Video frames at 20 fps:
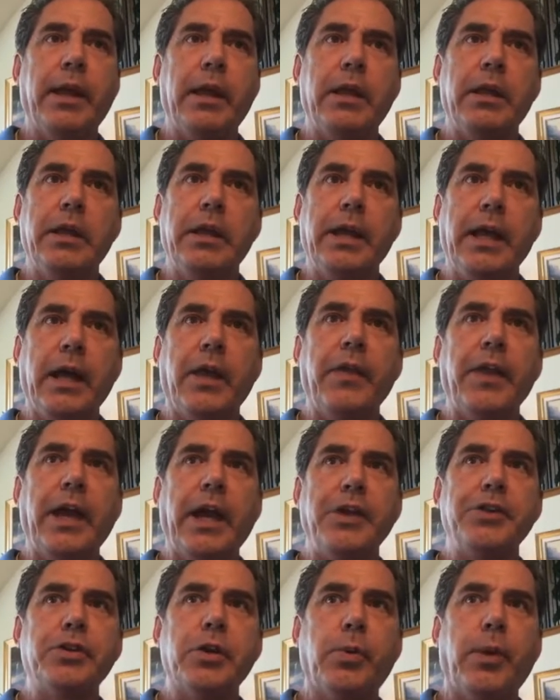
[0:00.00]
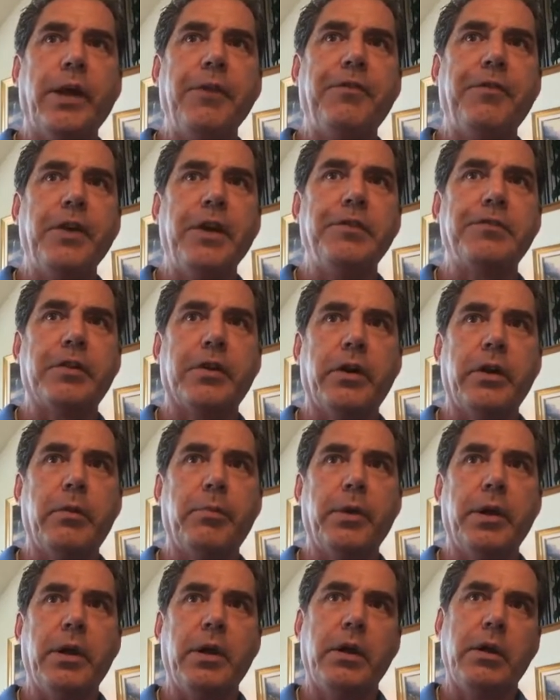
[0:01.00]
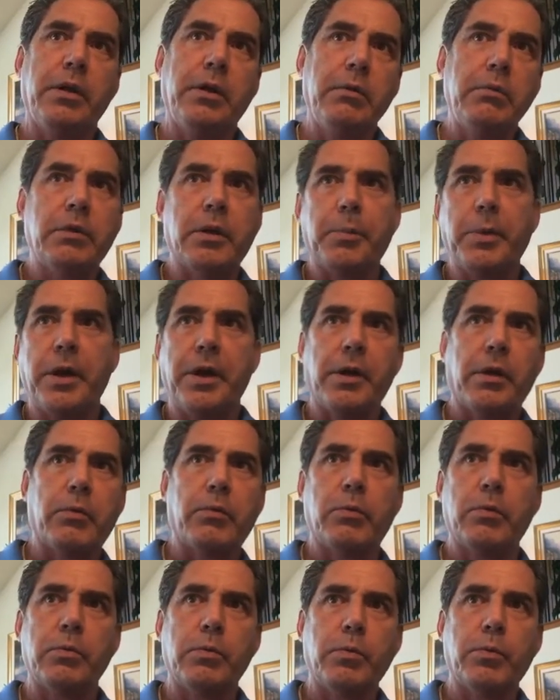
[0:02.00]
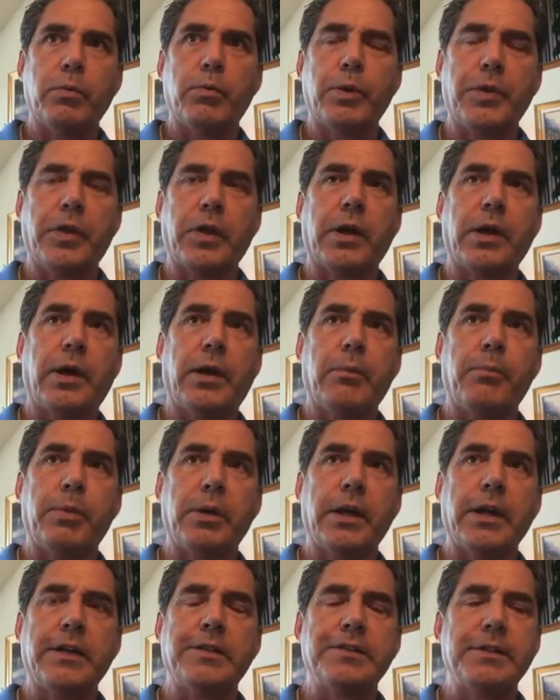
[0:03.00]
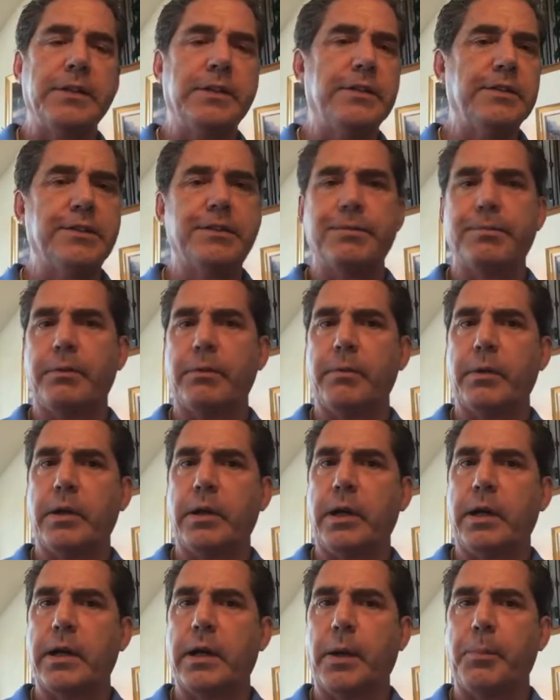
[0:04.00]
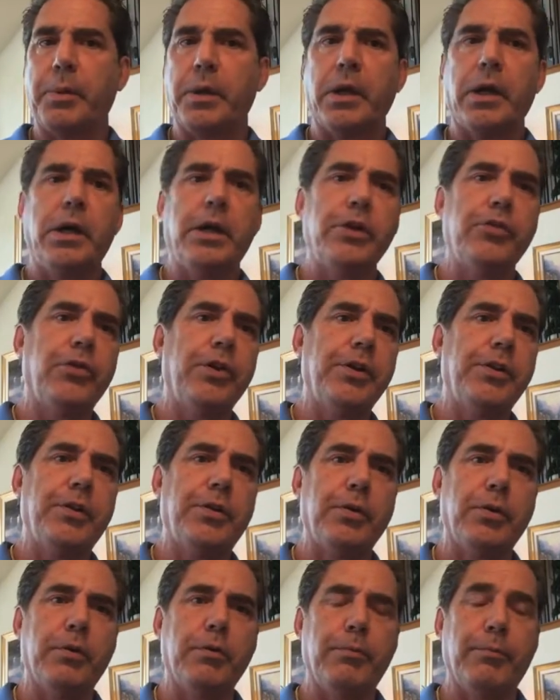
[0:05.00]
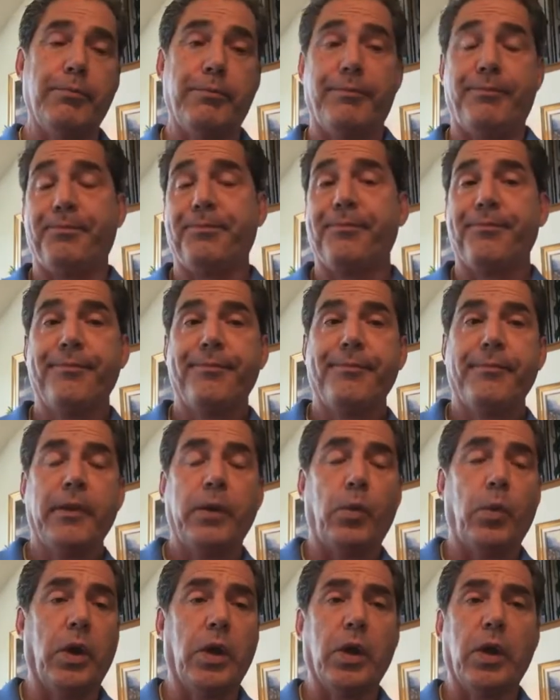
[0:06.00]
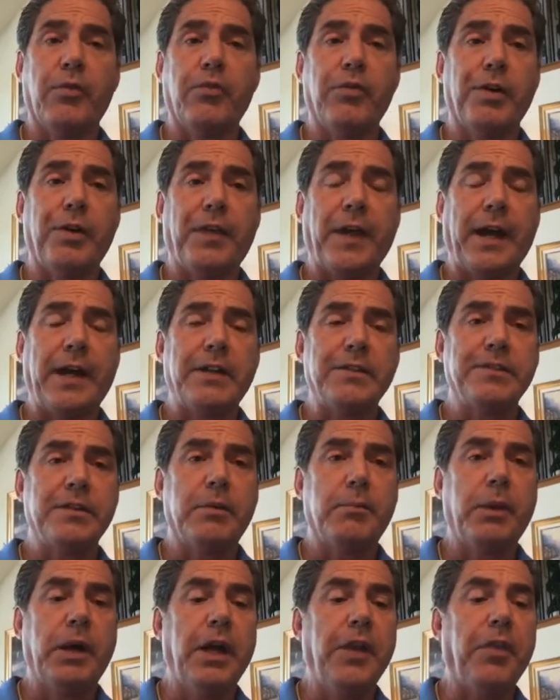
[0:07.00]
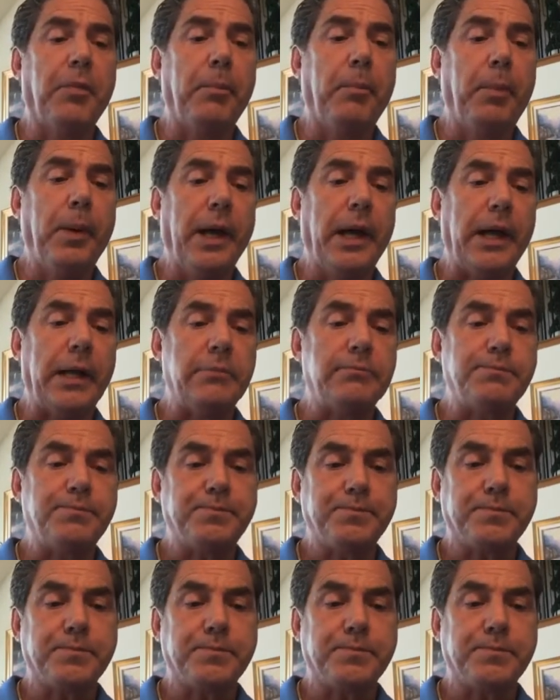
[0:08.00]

Yeah, the HOA fees are going to be, depending on what the complex is, a couple of hundred to well over $1,000 a month, but